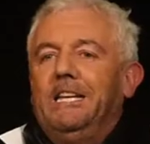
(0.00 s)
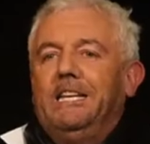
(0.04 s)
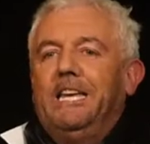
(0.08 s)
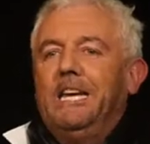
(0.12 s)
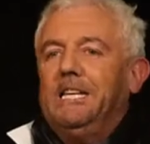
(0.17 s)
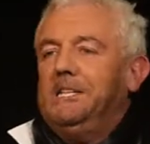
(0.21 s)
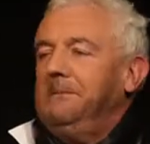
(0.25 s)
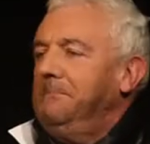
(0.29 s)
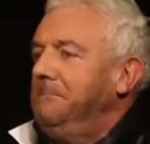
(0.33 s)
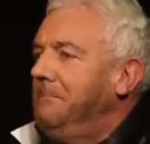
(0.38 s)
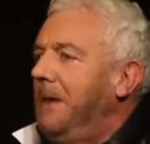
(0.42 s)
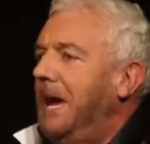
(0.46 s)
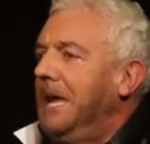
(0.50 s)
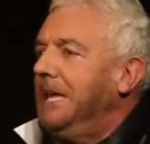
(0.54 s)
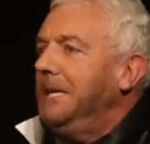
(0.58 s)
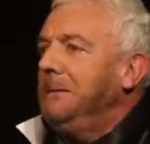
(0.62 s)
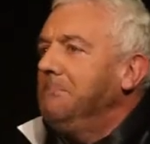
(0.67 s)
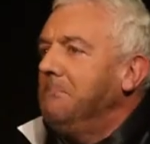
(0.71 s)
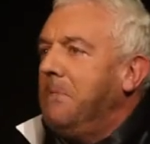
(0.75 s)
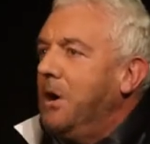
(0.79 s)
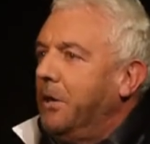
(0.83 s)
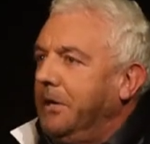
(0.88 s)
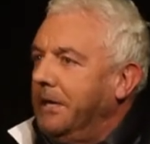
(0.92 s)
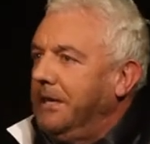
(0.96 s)
I get my
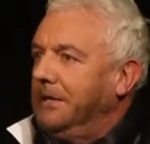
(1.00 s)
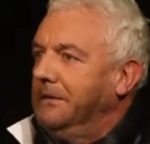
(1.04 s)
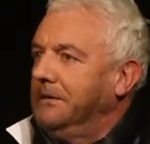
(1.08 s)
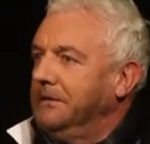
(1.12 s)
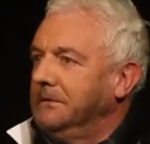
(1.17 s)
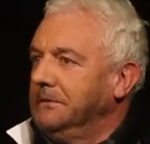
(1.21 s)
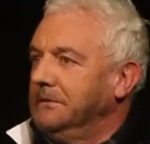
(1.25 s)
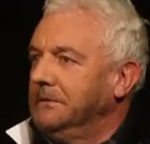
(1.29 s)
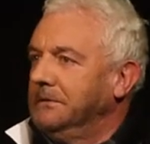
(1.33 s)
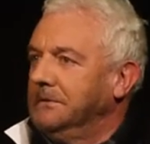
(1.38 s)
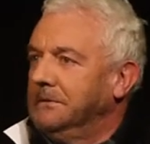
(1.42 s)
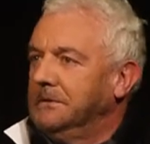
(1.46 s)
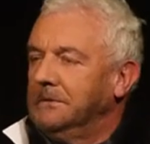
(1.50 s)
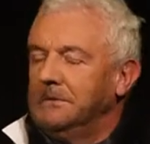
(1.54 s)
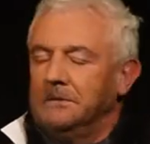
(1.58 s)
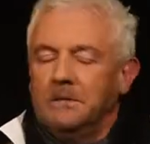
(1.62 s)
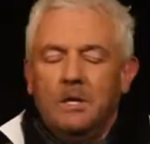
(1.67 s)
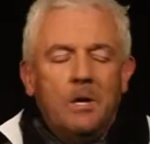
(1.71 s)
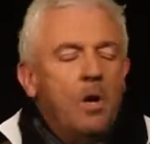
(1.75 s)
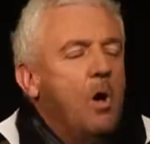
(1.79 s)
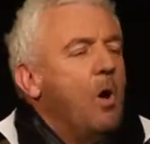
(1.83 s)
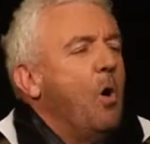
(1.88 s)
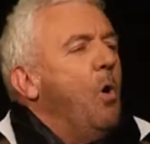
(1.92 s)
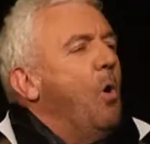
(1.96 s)
money.
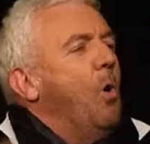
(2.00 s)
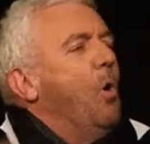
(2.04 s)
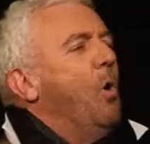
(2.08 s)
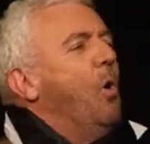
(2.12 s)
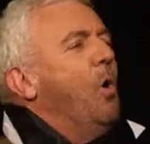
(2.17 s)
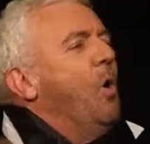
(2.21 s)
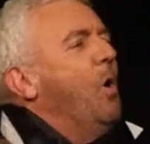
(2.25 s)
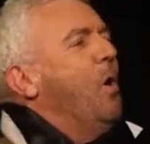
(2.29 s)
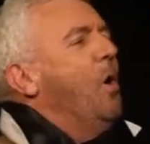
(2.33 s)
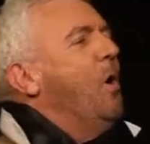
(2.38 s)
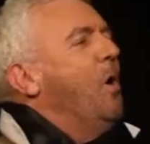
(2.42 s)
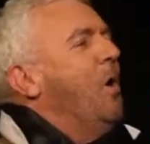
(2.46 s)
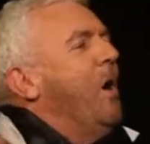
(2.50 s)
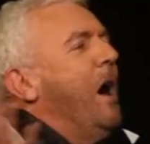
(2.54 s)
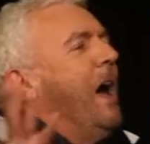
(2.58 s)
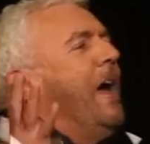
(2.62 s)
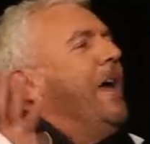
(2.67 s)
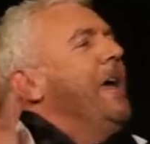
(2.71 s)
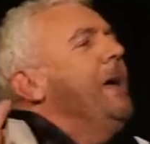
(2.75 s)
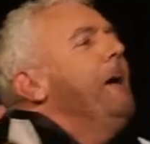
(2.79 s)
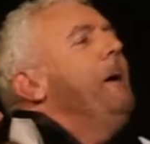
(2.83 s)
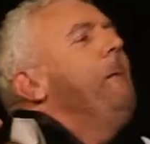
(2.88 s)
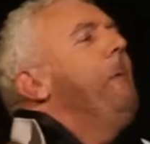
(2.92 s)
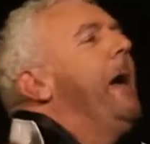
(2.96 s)
Oh, I
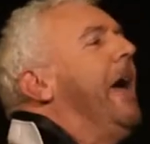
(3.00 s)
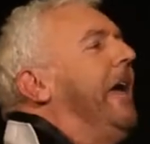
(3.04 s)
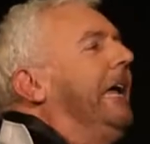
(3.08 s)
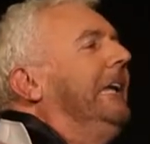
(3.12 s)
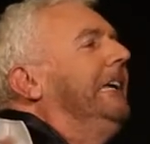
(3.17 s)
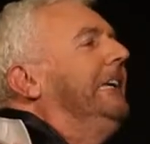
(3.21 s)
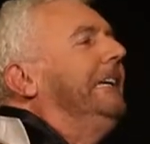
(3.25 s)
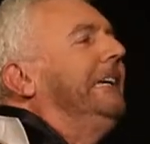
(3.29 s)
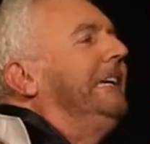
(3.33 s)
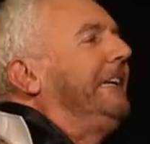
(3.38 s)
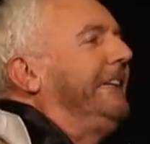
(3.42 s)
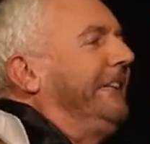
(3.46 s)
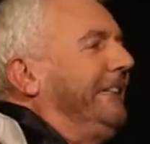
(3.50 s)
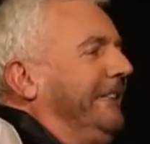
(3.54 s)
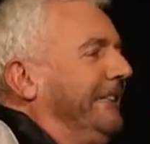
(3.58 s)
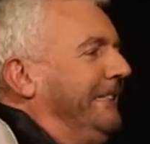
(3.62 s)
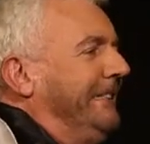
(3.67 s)
am angry.